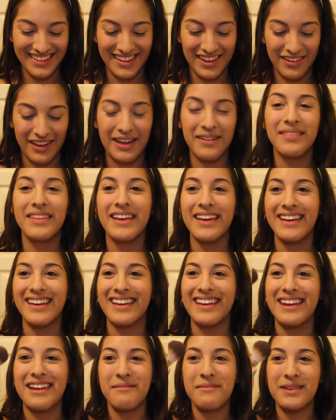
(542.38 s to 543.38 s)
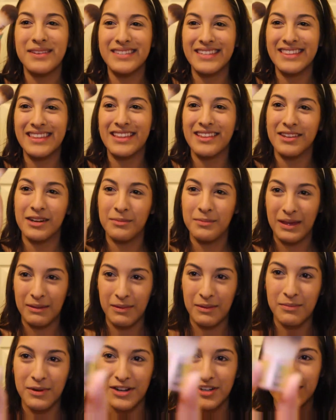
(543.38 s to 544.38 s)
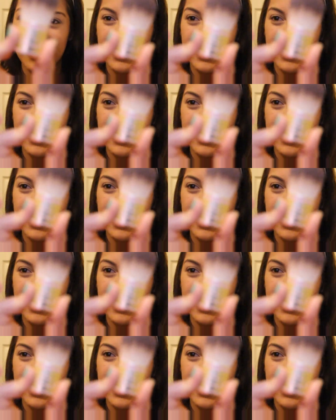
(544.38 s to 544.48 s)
Okay. And I'm using the little baby brush